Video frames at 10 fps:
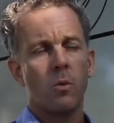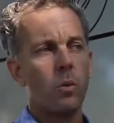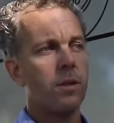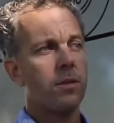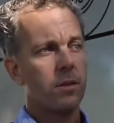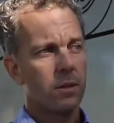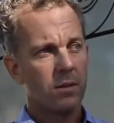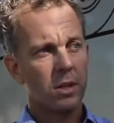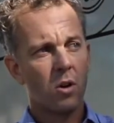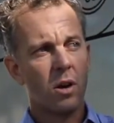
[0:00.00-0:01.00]
with
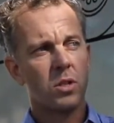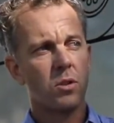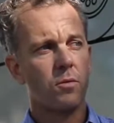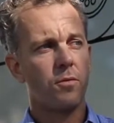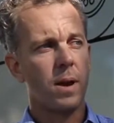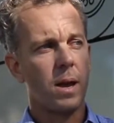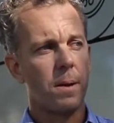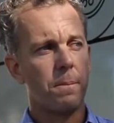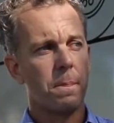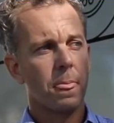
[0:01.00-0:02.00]
the likes of
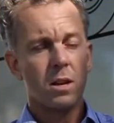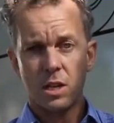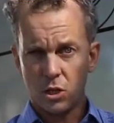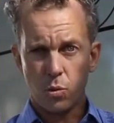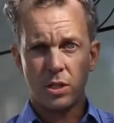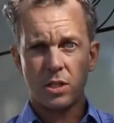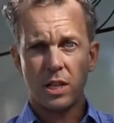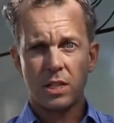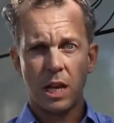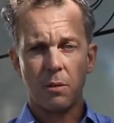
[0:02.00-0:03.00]
your twin
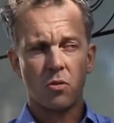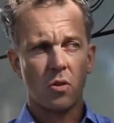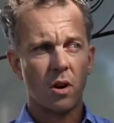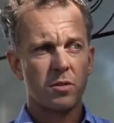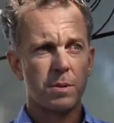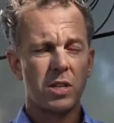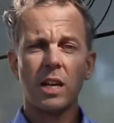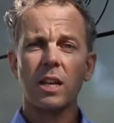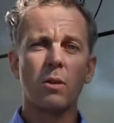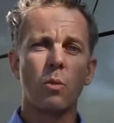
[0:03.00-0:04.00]
steer tandem drives,
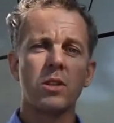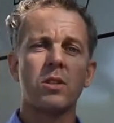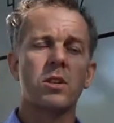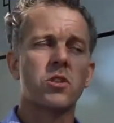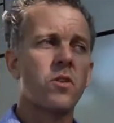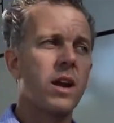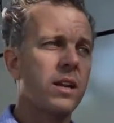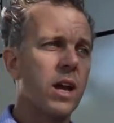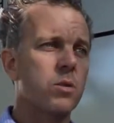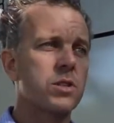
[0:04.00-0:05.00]
particularly in Western Australia.
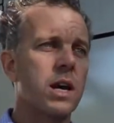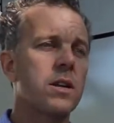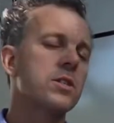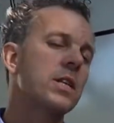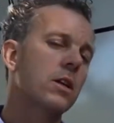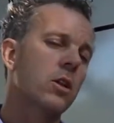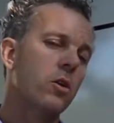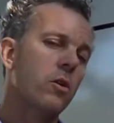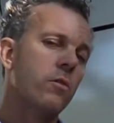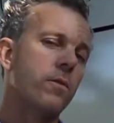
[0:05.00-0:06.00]
Now we're starting to see a
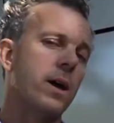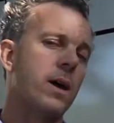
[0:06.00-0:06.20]
lot of